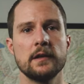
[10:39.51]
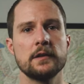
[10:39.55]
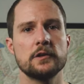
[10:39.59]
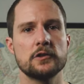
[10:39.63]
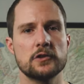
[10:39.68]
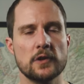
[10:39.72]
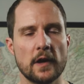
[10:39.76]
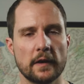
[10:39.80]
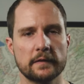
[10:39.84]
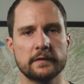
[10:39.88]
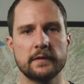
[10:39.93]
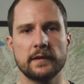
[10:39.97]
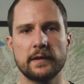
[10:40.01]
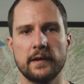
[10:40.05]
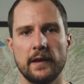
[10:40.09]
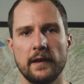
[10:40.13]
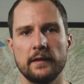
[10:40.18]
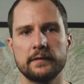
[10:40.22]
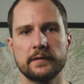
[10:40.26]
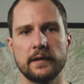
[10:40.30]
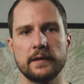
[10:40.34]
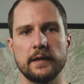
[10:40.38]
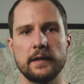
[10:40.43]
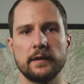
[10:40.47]
just in
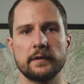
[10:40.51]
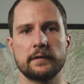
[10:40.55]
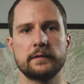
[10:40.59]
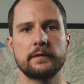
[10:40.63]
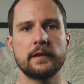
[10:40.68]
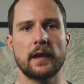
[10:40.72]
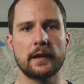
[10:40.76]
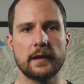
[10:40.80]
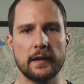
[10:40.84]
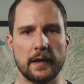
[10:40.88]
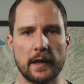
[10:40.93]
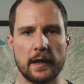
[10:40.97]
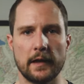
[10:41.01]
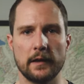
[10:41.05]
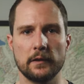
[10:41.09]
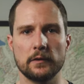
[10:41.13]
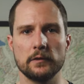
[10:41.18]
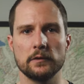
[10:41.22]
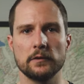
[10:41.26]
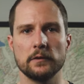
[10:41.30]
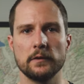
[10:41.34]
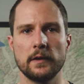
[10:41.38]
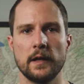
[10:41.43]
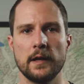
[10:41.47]
case I need a second
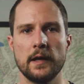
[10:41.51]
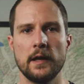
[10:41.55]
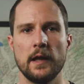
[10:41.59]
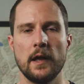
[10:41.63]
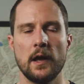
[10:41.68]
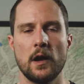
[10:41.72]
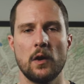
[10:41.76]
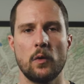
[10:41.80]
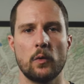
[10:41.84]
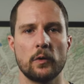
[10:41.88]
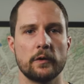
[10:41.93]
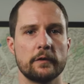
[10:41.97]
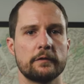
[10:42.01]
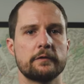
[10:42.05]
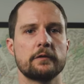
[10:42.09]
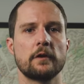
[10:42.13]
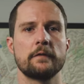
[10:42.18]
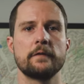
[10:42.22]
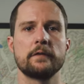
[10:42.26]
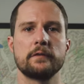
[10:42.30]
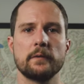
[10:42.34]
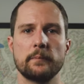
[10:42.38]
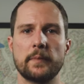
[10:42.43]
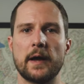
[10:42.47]
angle or to
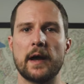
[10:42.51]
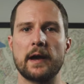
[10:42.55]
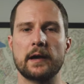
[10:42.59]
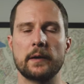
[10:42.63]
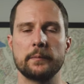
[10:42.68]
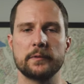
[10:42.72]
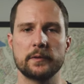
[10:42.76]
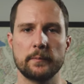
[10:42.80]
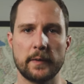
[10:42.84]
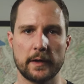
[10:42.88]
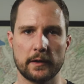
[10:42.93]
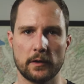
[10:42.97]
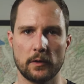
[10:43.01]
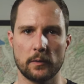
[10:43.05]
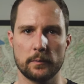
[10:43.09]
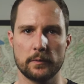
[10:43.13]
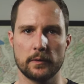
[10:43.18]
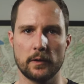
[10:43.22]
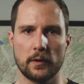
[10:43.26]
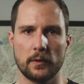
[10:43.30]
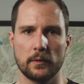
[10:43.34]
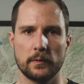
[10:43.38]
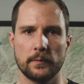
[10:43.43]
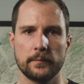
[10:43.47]
serve as a backup to my
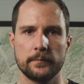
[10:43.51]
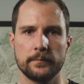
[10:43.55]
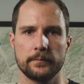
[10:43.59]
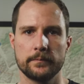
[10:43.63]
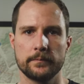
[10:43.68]
GoPro.